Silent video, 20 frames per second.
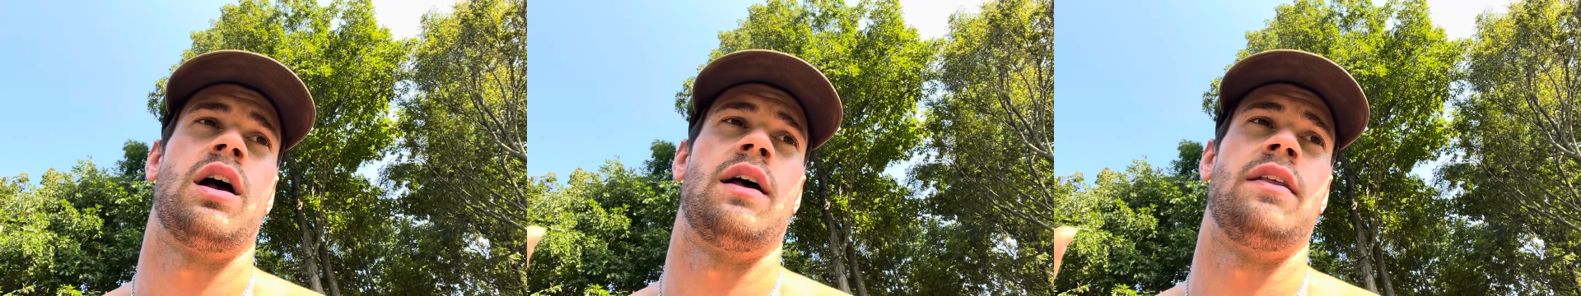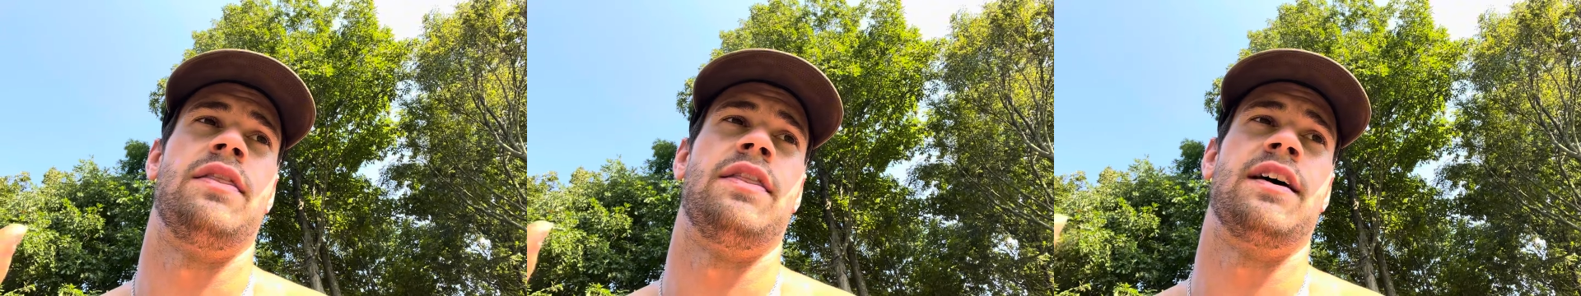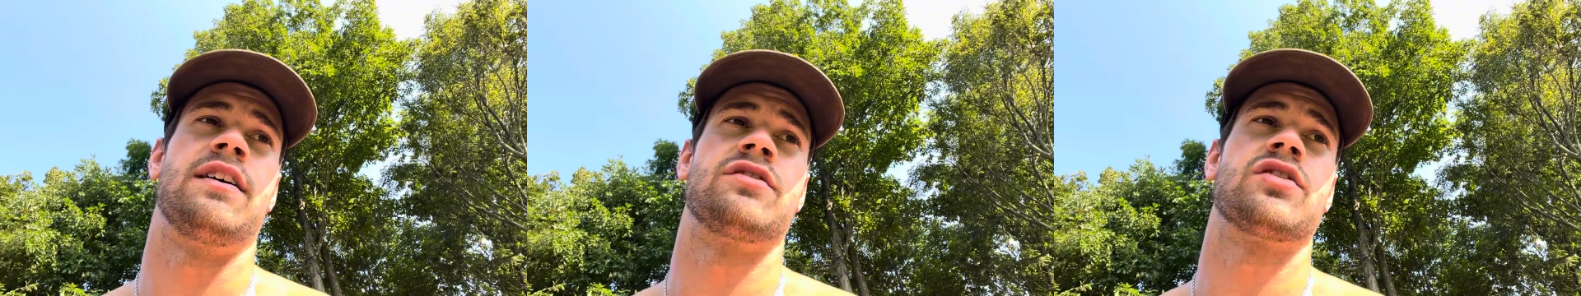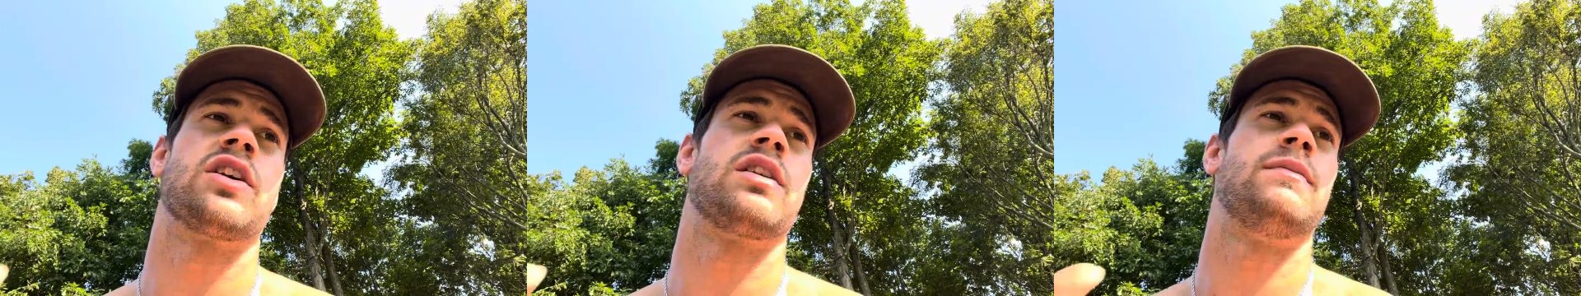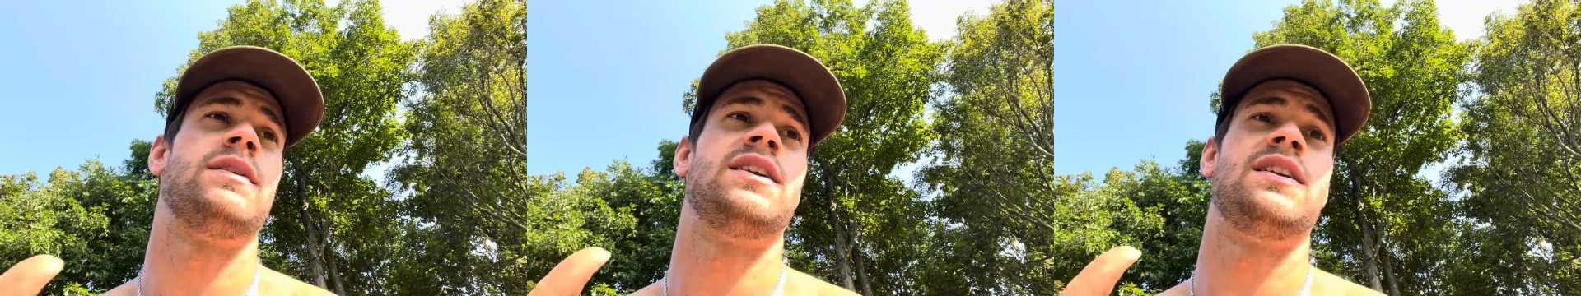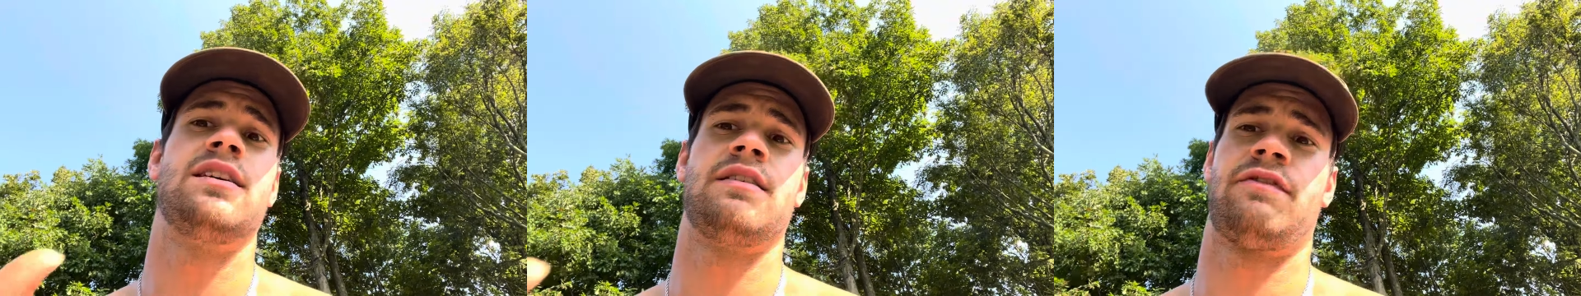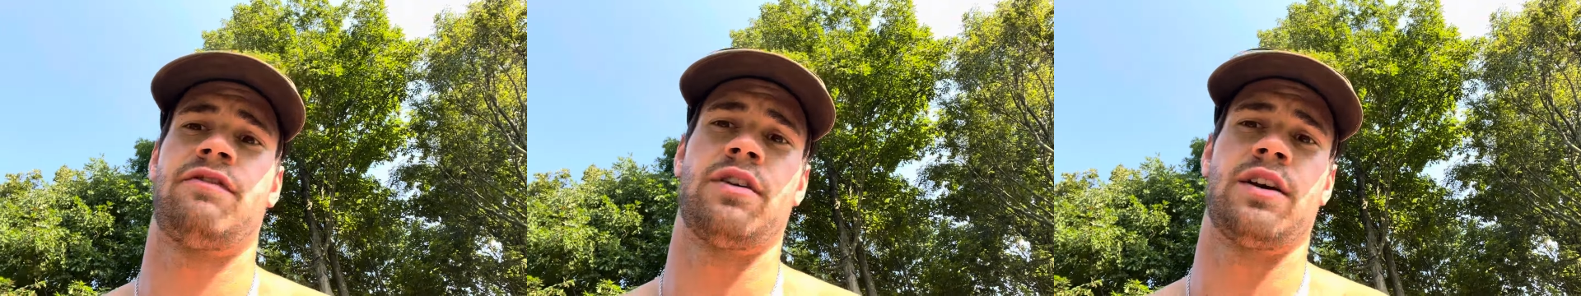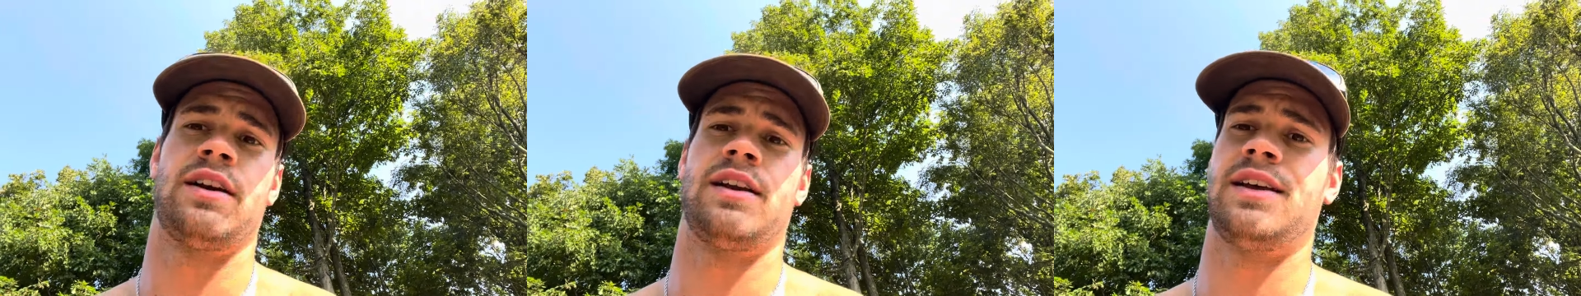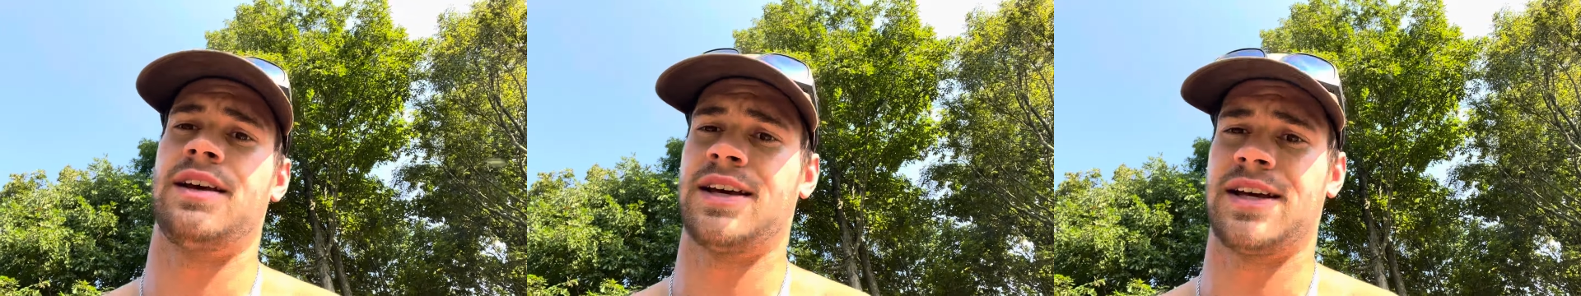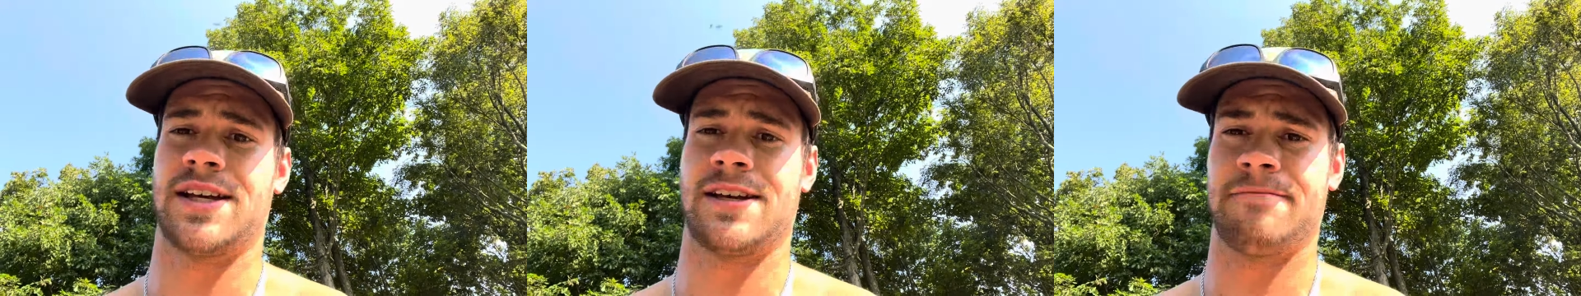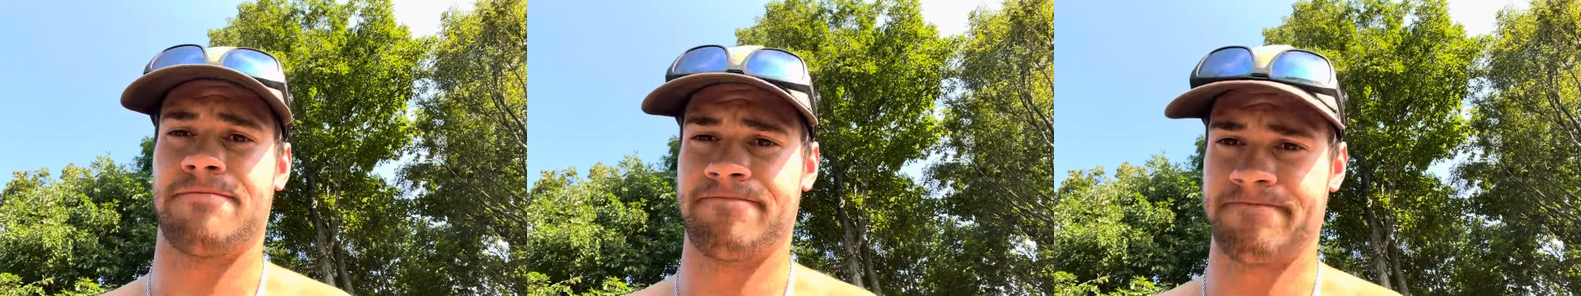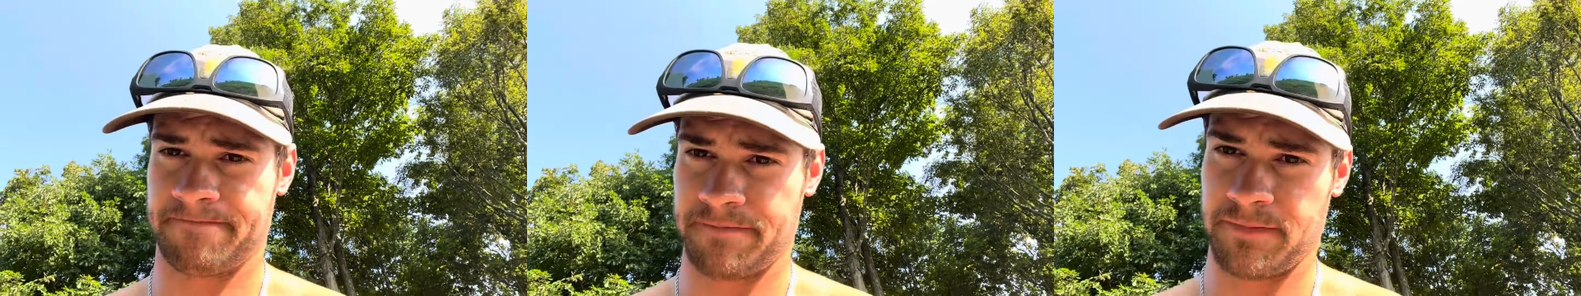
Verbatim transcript: Things are going to be different in